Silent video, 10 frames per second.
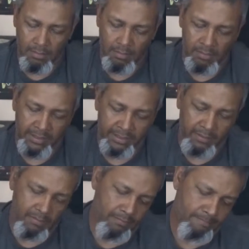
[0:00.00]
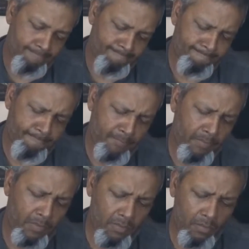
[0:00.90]

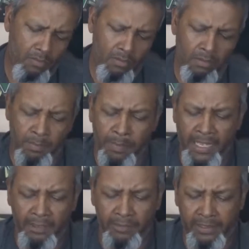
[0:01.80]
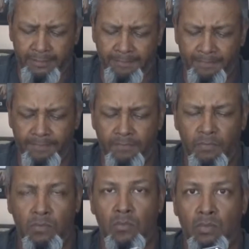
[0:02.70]
the battery
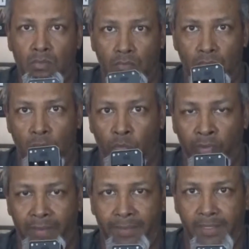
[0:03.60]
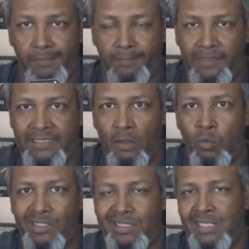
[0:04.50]
ribbon is on
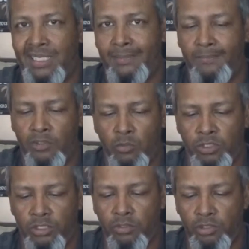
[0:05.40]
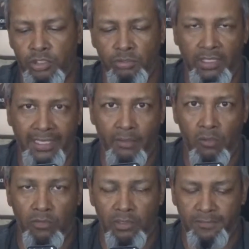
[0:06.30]
one side. So what you do is you lay it
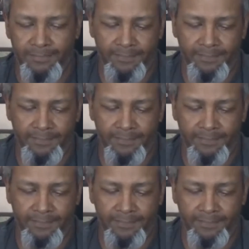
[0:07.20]
over